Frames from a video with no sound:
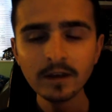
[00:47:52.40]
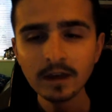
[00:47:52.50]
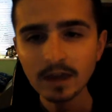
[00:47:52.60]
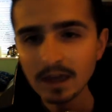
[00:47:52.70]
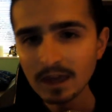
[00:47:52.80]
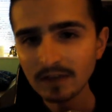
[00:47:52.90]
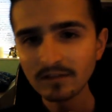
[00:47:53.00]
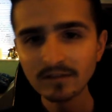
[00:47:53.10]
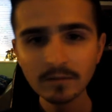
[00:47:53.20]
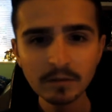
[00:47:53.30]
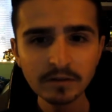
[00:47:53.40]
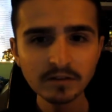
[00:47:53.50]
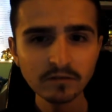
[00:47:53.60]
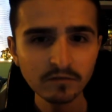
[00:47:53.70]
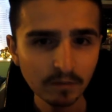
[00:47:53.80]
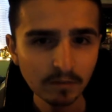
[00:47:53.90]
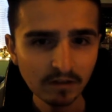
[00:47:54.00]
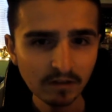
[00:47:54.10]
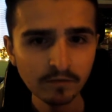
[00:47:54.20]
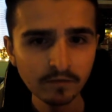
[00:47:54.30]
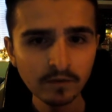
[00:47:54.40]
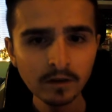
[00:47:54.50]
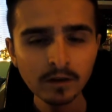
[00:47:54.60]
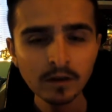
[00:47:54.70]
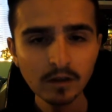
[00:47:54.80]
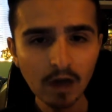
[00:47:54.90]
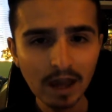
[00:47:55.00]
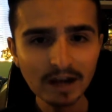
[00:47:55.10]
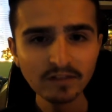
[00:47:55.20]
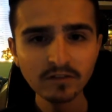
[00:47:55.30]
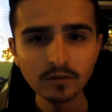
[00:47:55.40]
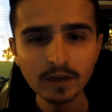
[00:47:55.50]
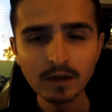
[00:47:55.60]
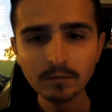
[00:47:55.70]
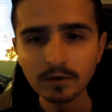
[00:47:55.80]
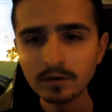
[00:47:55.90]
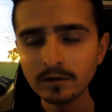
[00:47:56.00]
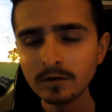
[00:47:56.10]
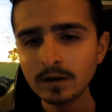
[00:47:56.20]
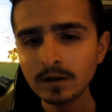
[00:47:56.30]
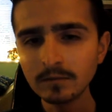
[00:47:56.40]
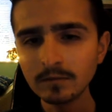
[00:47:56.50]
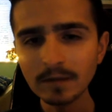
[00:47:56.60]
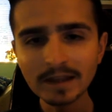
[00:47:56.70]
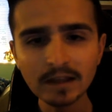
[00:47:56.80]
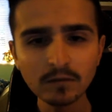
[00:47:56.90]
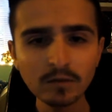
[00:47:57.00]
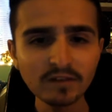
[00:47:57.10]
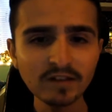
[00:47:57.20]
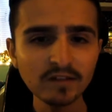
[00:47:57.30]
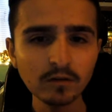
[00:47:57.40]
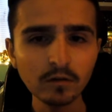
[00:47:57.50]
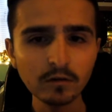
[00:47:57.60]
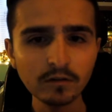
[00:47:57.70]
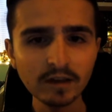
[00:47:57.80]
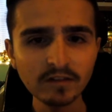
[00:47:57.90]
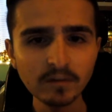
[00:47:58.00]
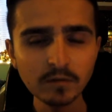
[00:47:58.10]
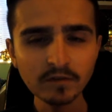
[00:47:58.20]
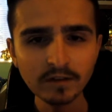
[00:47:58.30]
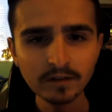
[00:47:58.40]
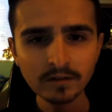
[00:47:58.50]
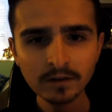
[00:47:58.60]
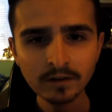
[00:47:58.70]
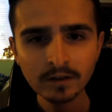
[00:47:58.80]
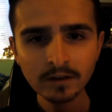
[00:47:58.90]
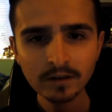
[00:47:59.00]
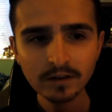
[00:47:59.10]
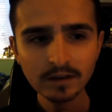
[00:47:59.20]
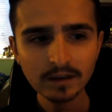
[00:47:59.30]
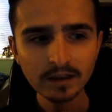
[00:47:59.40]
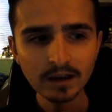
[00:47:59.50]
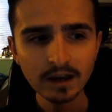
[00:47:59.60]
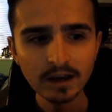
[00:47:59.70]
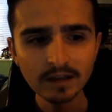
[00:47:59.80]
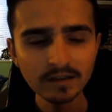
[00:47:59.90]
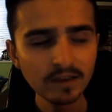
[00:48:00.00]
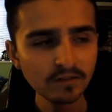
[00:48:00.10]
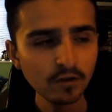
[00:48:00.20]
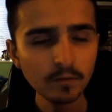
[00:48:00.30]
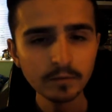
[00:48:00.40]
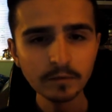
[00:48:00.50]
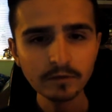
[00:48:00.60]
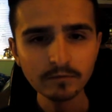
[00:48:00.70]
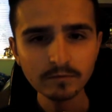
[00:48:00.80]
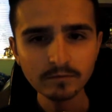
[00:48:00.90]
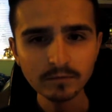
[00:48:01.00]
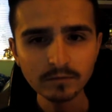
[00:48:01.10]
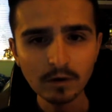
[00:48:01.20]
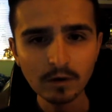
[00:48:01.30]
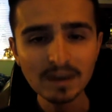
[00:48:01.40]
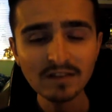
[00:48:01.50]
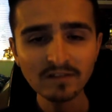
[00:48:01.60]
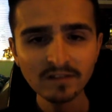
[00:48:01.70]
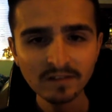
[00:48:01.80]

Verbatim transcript: he has a similar opinion of some of the stuff I listen to now, but my dad always says I got a good taste in music. And I take that as a compliment. Well, it is.